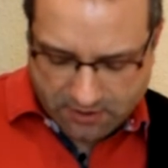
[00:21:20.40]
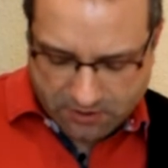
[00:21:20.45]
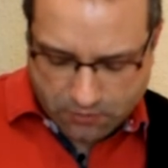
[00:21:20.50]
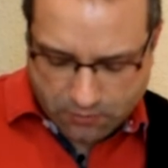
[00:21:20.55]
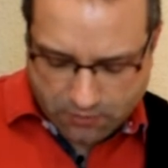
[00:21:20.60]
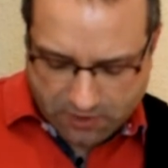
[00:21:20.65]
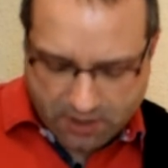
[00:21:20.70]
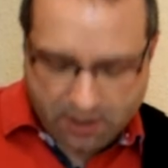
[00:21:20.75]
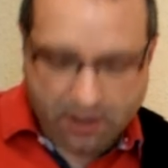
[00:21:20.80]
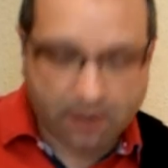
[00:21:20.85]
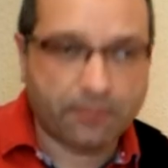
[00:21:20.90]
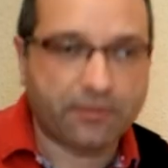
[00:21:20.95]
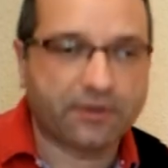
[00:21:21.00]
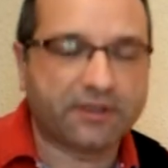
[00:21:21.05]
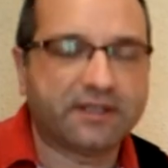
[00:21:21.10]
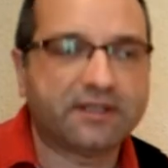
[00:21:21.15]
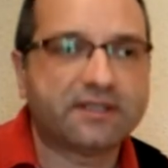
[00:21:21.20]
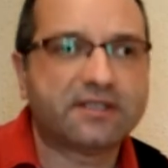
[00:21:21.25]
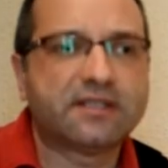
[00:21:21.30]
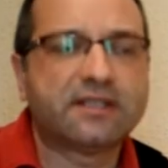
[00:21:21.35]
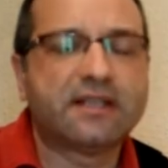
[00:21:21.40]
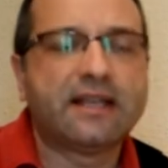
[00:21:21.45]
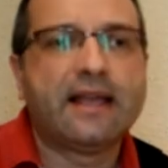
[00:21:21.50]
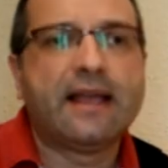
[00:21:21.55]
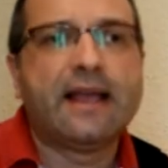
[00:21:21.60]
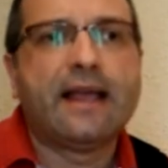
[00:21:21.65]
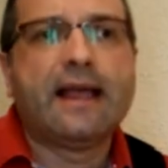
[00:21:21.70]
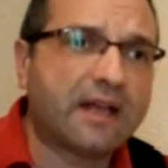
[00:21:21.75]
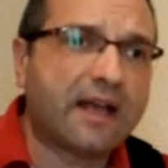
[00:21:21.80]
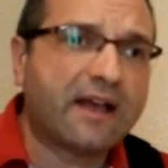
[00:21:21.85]
three components.
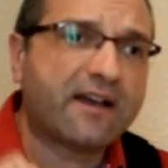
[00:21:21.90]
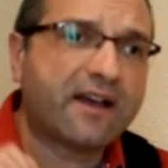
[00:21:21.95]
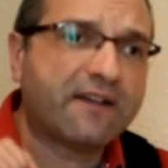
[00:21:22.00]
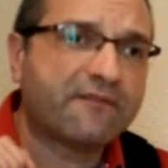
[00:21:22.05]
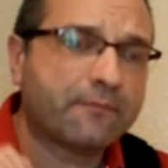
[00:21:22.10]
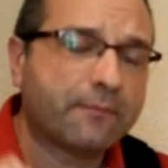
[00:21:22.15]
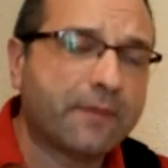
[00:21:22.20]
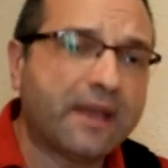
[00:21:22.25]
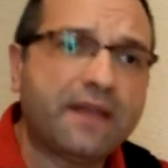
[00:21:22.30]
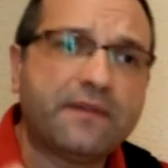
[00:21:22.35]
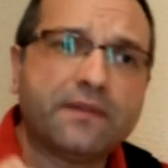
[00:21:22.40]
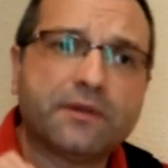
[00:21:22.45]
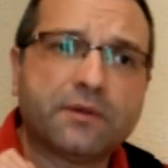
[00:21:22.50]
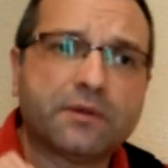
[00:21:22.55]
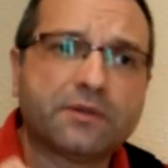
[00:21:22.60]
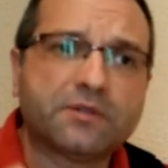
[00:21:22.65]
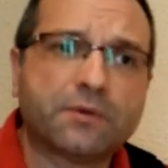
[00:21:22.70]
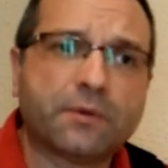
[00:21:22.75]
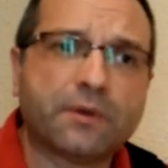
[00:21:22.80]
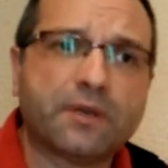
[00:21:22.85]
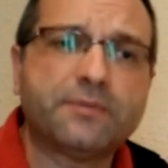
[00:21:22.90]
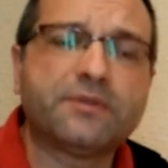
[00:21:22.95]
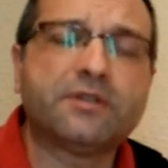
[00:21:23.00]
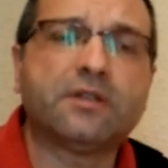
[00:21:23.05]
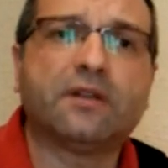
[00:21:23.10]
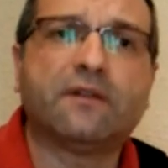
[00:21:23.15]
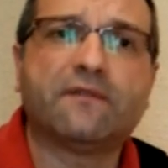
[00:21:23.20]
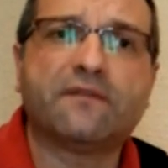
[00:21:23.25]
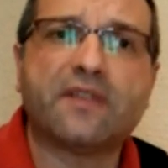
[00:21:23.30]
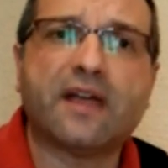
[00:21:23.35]
I have made a
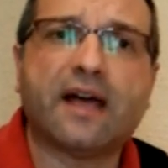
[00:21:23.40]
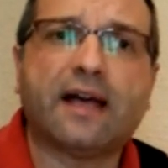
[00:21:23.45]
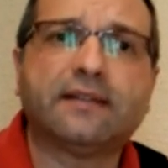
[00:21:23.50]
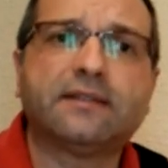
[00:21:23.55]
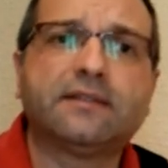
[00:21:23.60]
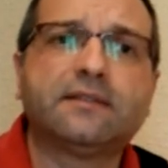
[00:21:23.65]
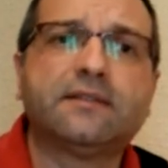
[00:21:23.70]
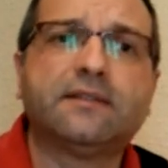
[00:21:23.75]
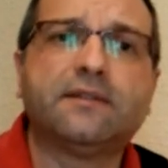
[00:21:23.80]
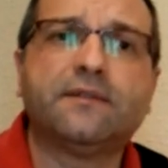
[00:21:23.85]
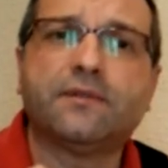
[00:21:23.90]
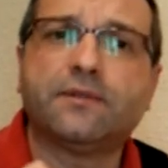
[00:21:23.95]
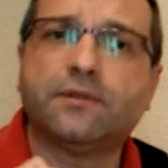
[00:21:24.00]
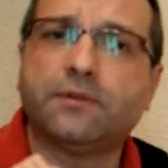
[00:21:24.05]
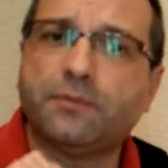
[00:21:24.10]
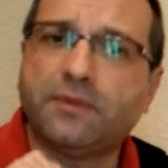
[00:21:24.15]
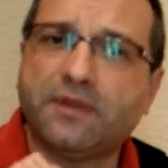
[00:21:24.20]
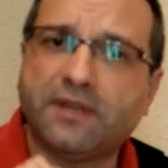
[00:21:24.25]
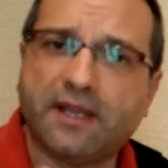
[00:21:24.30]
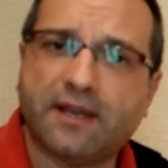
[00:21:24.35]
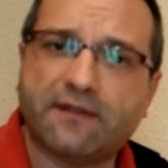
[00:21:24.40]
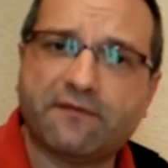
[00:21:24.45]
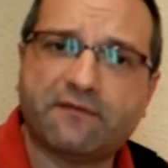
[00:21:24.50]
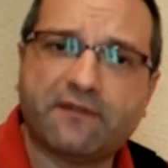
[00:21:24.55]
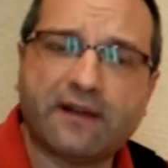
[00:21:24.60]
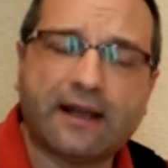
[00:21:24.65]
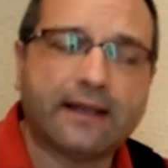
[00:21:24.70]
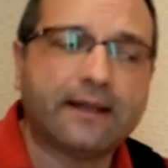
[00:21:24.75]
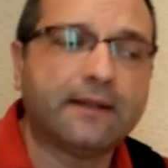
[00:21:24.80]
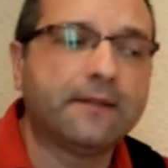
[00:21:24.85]
description of that in the PDF
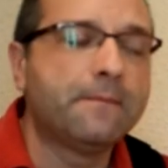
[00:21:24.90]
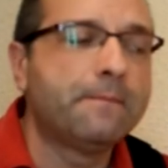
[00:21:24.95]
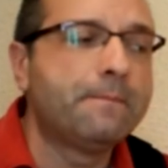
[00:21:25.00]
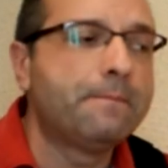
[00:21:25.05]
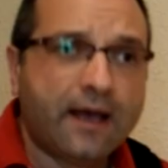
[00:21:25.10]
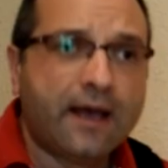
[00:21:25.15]
file.